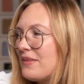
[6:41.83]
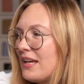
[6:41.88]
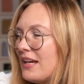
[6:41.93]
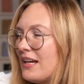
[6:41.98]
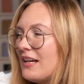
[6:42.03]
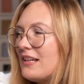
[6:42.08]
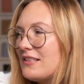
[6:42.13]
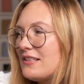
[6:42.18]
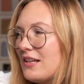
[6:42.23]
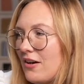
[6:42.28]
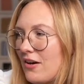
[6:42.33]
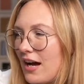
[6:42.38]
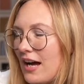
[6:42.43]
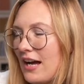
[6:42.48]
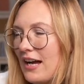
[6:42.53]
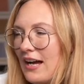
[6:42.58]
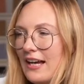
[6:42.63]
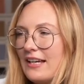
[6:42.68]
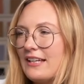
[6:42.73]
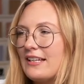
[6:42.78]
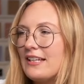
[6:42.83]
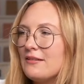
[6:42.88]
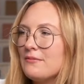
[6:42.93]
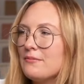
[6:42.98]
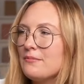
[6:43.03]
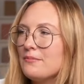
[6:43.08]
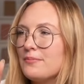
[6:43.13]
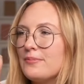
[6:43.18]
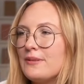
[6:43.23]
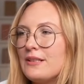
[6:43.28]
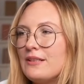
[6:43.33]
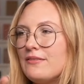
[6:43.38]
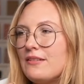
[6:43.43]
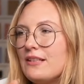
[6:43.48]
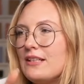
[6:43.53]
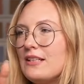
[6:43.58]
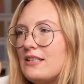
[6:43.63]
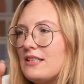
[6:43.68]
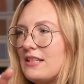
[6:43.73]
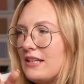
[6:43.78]
So I, I can
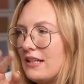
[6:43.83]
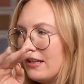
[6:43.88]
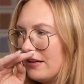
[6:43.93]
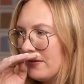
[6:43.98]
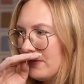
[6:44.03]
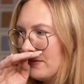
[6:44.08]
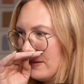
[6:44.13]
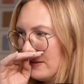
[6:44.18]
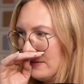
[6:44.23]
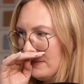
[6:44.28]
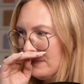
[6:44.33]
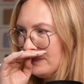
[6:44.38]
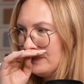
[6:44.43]
briefly share.